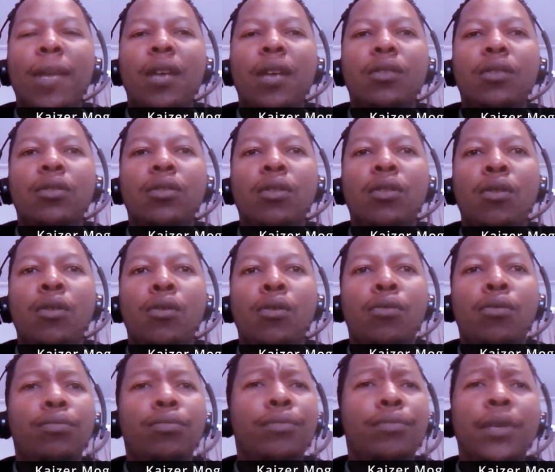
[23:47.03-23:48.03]

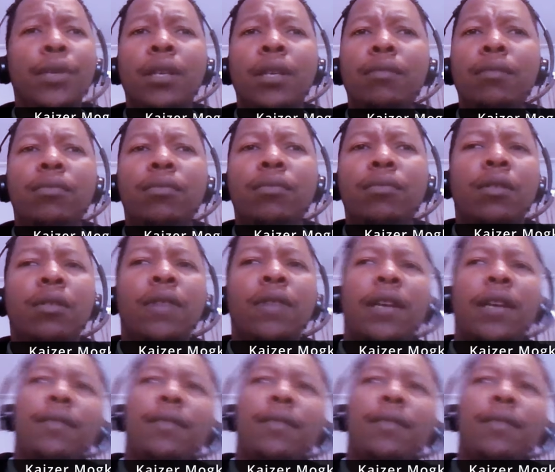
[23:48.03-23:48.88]
So we sort of like